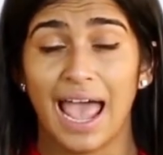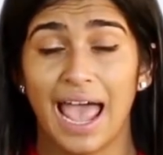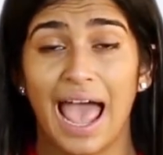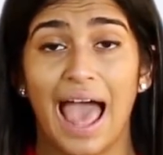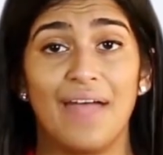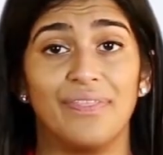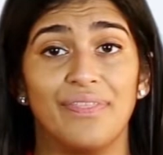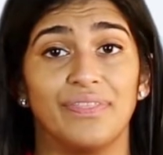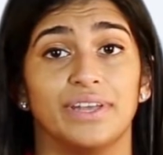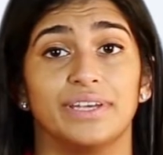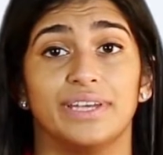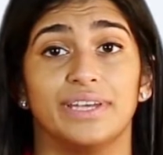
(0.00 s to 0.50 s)

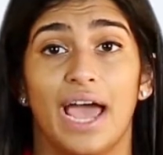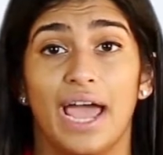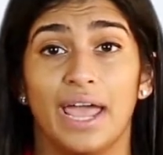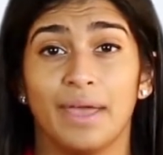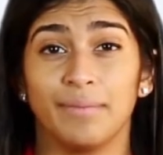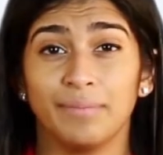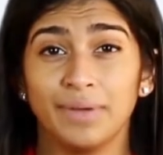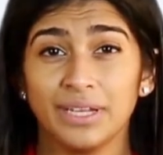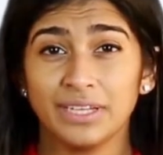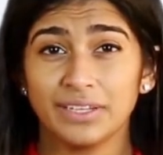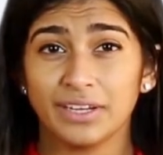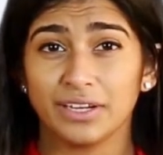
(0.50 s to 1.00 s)
and the
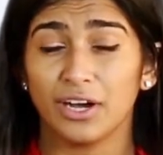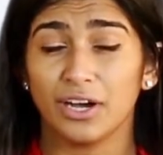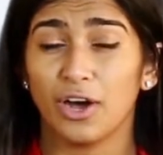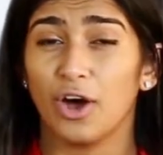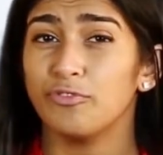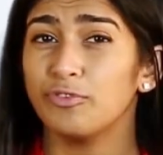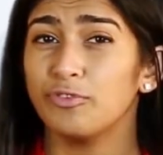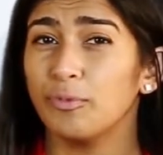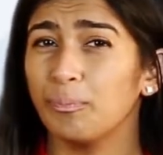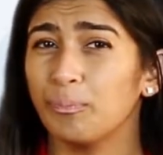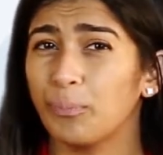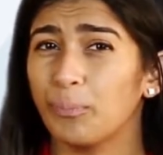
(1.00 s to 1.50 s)
diameter
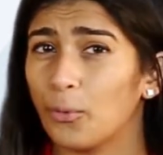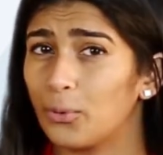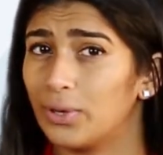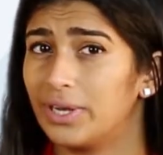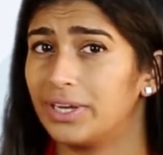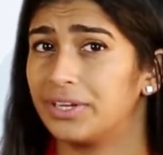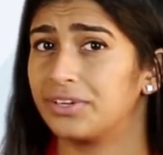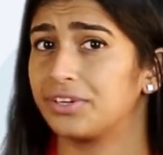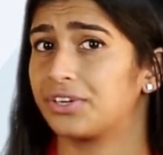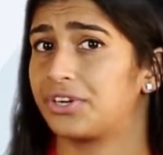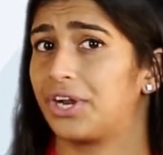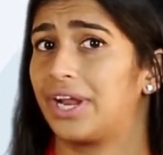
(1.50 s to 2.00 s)
of a
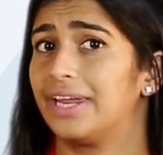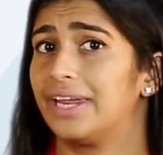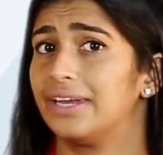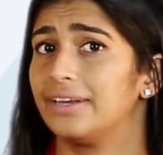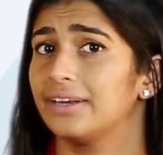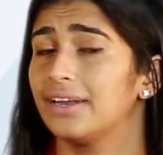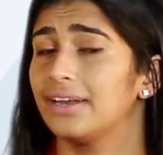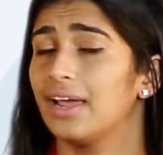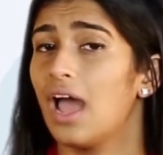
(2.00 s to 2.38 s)
pollen grain?